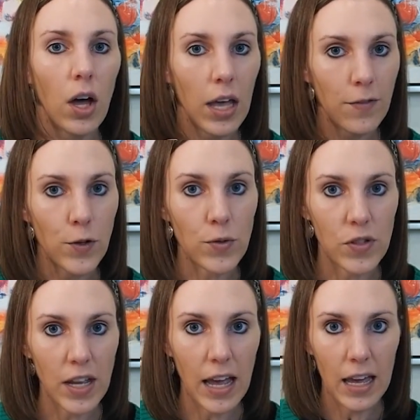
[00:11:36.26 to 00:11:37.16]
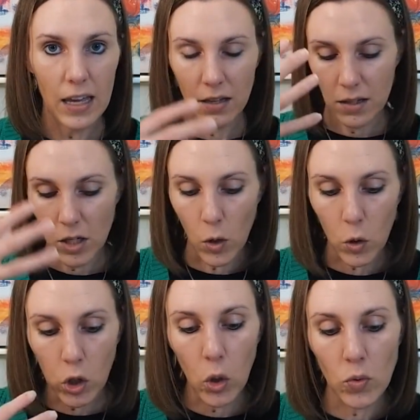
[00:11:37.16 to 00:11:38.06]
if you stay you know
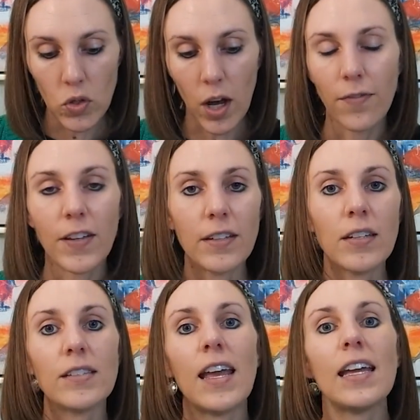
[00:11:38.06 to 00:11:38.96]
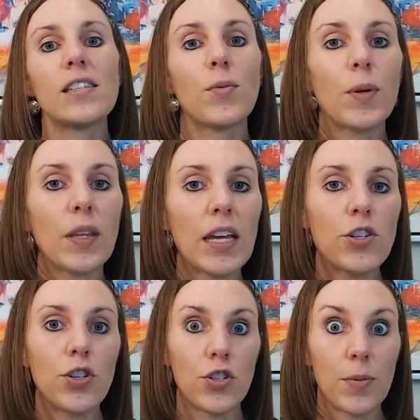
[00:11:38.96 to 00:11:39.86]
closed off it, it takes a
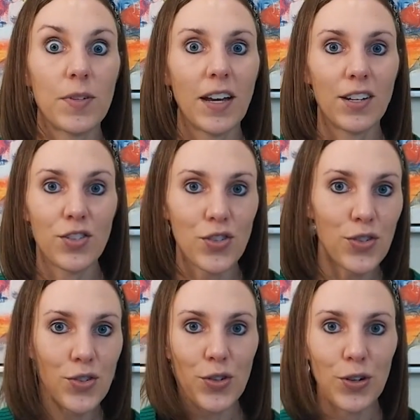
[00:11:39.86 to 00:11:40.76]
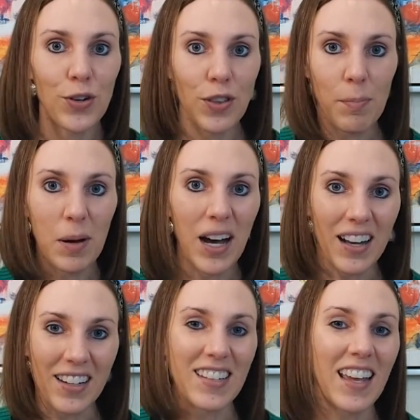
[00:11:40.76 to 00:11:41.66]
relationship to kind of stir the
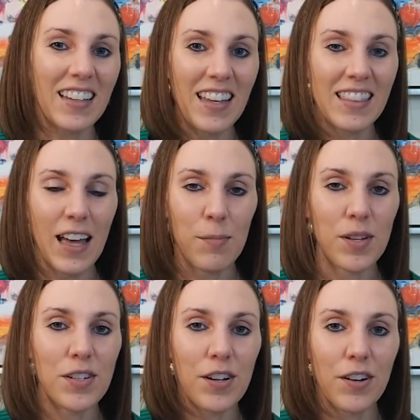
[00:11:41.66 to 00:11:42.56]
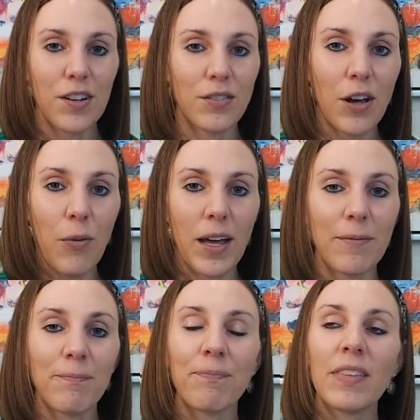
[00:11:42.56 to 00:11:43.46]
pot and get that material going
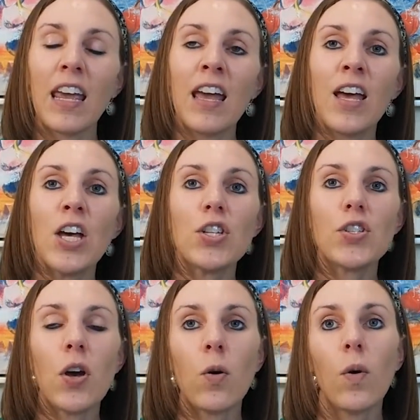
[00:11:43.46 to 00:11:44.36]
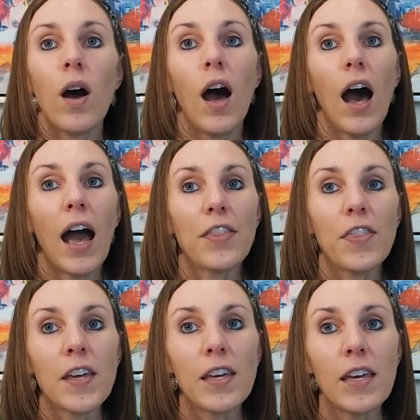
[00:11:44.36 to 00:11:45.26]
so I
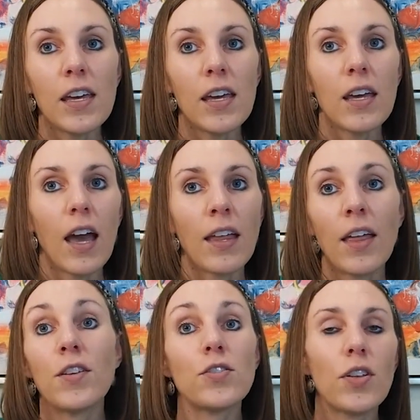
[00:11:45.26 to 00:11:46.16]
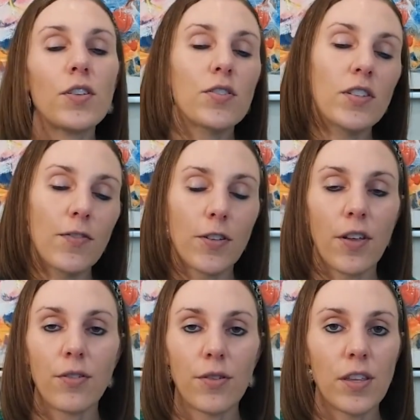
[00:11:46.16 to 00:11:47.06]
think he and there's there's several
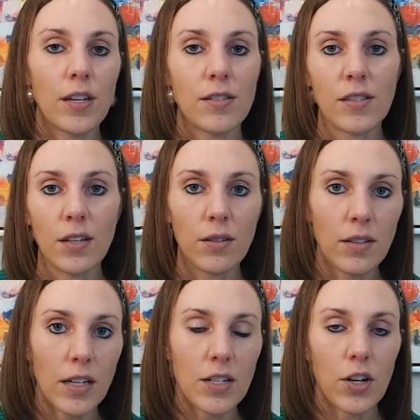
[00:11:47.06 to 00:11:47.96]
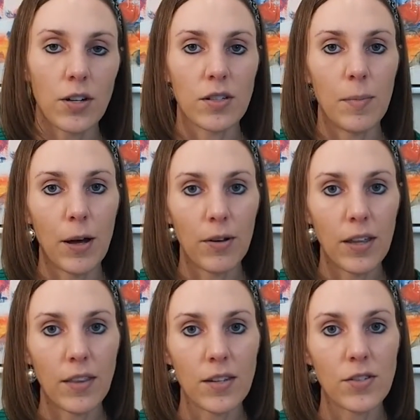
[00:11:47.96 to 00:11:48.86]
other things that that he talks about
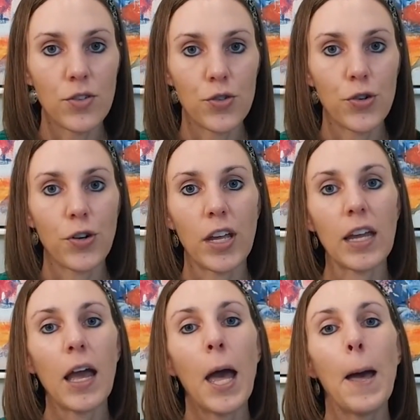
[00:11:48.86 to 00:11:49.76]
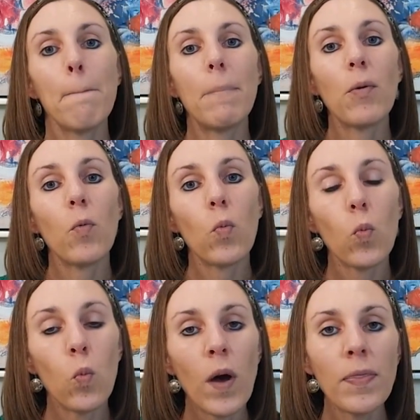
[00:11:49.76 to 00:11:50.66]
in this journey. But
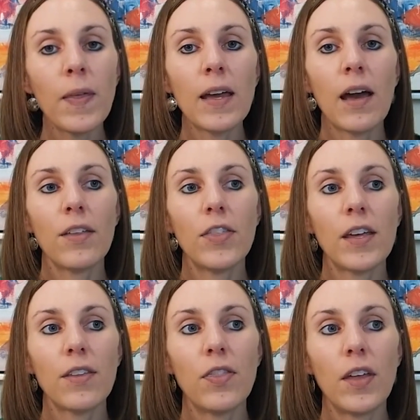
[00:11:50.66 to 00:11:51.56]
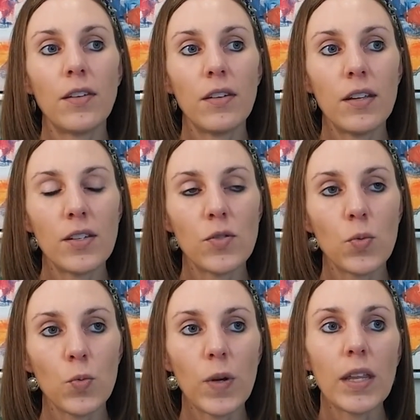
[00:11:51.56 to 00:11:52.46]
one thing I think that is
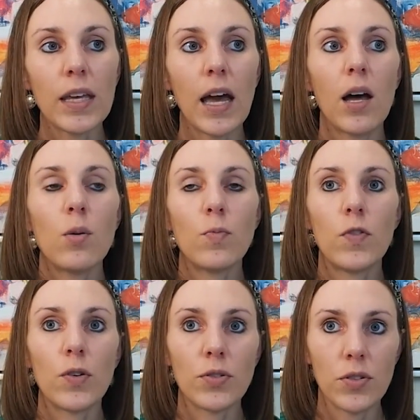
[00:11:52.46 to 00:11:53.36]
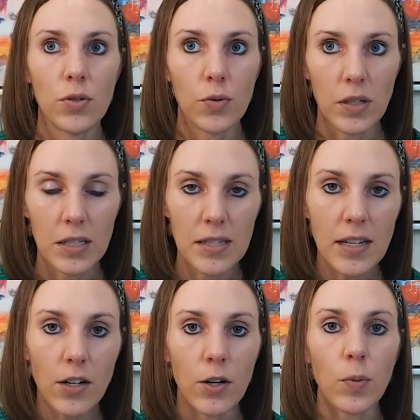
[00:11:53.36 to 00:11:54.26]
really helpful to
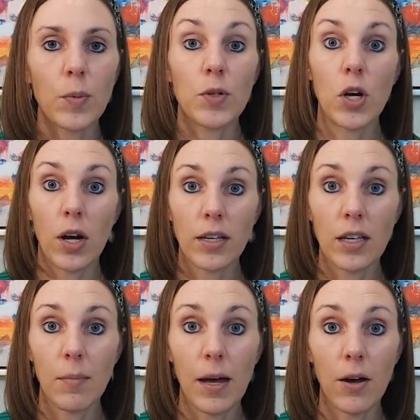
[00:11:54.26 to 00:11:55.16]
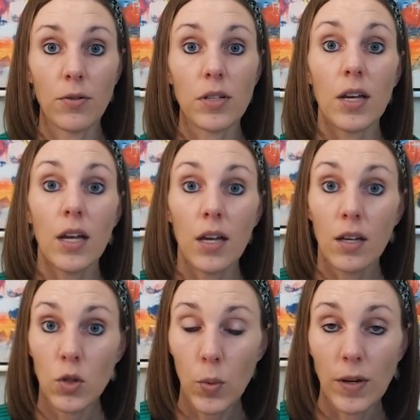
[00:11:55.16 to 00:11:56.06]
consider when we're talking about
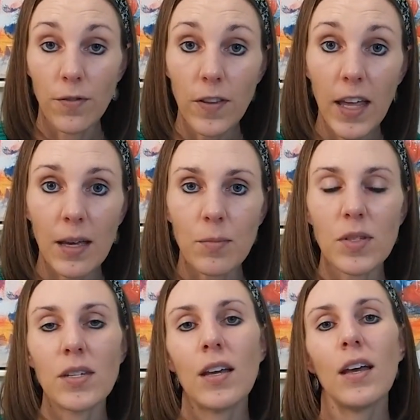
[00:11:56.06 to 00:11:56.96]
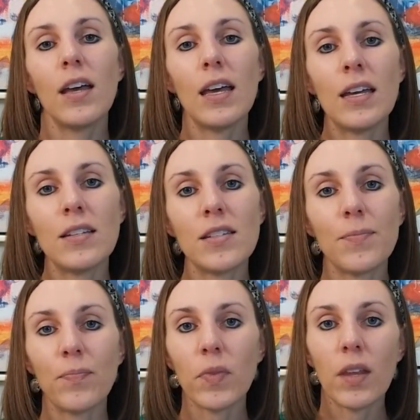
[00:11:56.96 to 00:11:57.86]
twin flames is
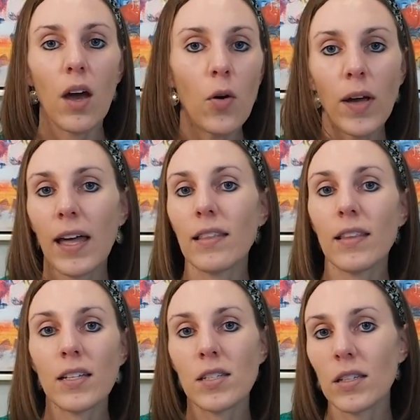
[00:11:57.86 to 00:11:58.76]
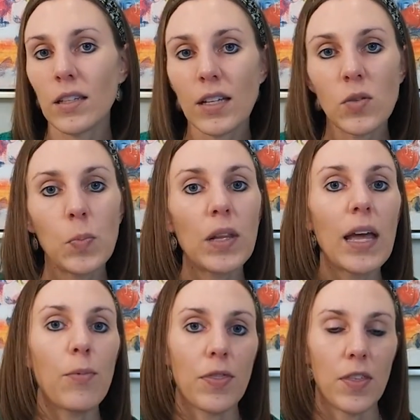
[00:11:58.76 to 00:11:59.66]
okay, let's let's
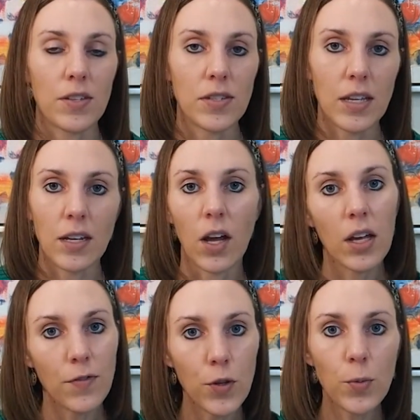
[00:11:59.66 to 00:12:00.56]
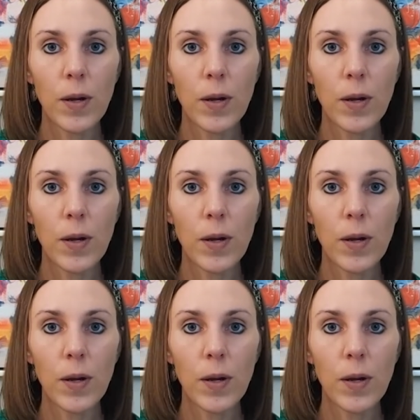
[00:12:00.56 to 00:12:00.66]
play with this then. If you